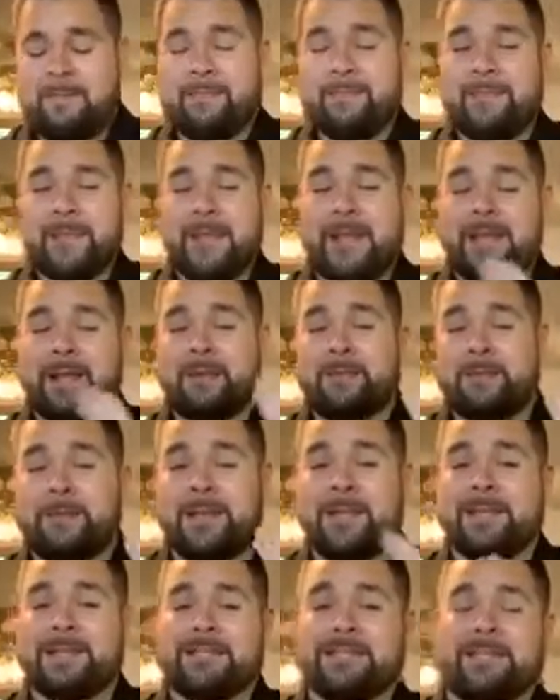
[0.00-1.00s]
That
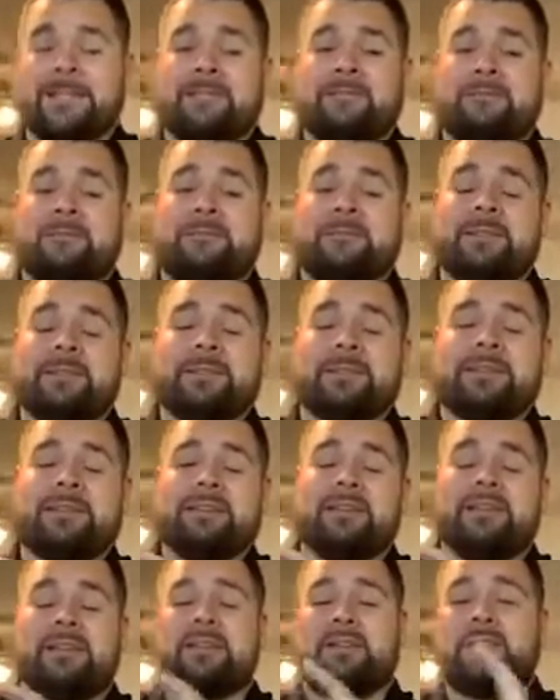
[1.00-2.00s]
craze
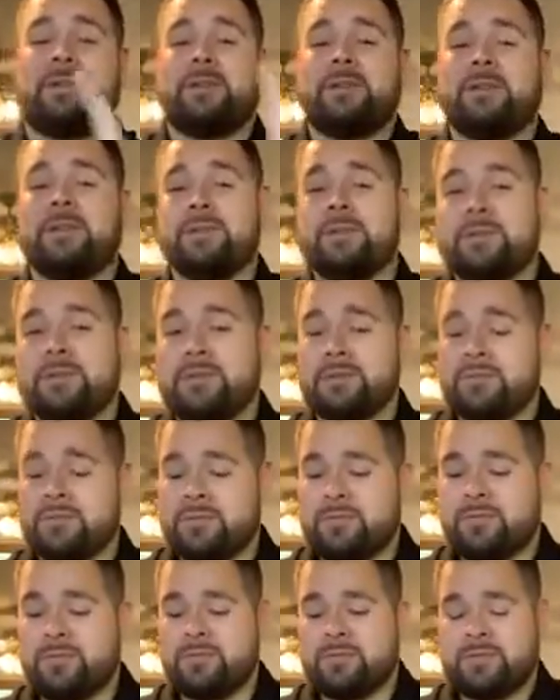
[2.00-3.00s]
influenced a
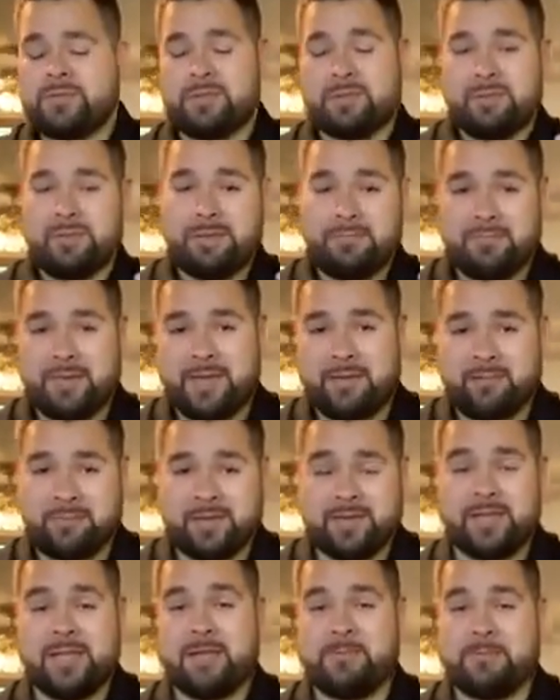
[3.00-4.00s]
huge amount of
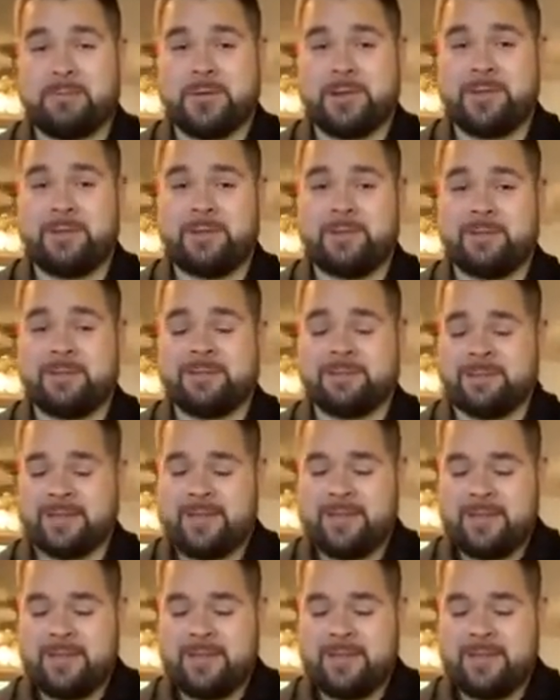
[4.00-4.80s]
collaborations.